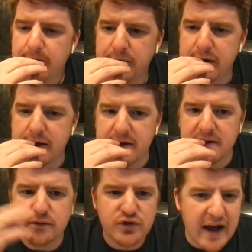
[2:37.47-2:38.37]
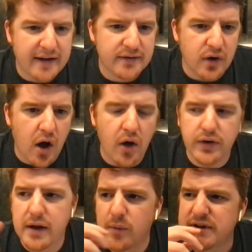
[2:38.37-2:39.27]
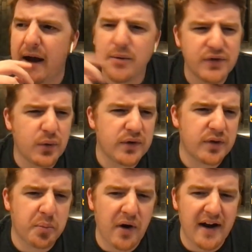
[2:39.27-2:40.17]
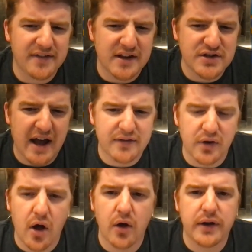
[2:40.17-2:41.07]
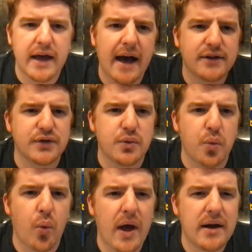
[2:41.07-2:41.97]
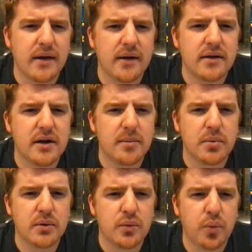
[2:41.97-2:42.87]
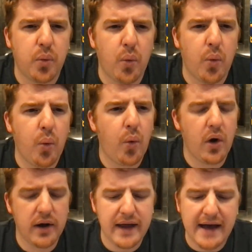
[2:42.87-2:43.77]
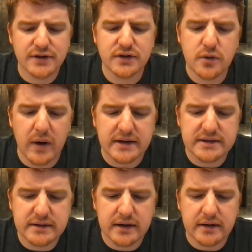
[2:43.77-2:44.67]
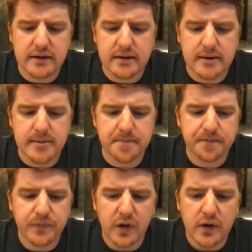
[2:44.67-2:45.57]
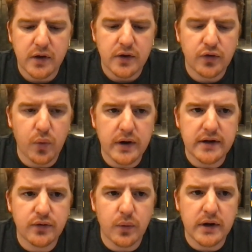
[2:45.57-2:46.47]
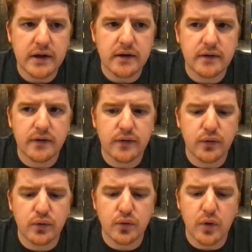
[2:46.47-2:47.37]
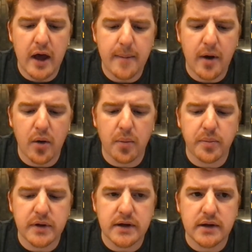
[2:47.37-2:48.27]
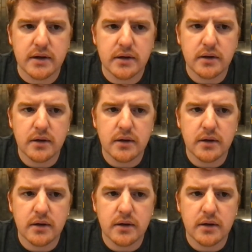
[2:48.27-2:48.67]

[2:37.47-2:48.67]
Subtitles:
the Jackson Holliday, which I was sort of surprised that Jackson Holliday actually went number one. Actually, wait. 2022 MLB